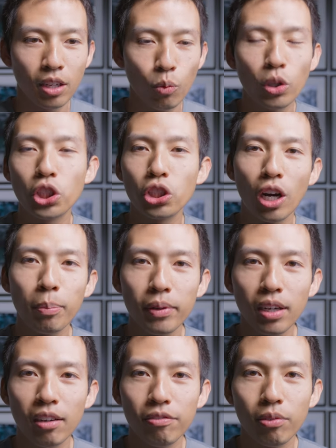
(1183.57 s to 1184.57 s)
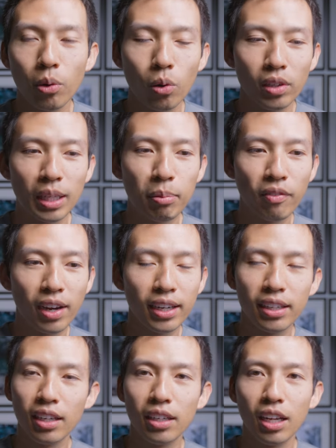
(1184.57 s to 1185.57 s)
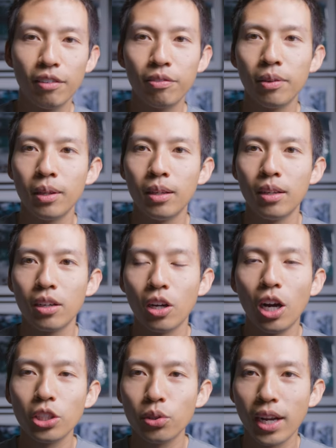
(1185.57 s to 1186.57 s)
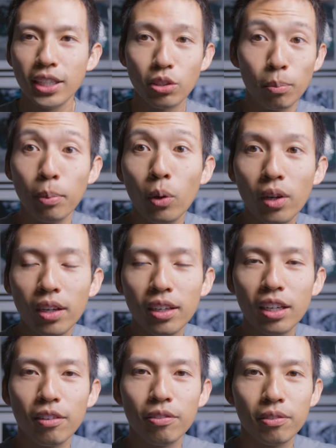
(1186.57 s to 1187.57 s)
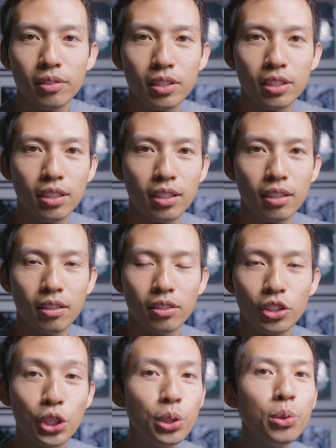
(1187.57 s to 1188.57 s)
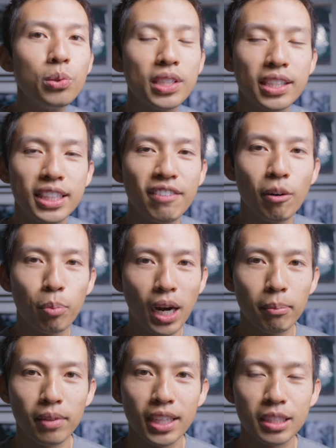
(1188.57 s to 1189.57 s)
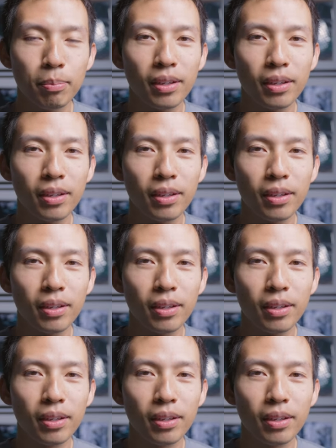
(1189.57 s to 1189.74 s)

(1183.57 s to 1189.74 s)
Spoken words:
were sharp enough or they provided enough contrast or bokeh enough to use instead of a prime lens.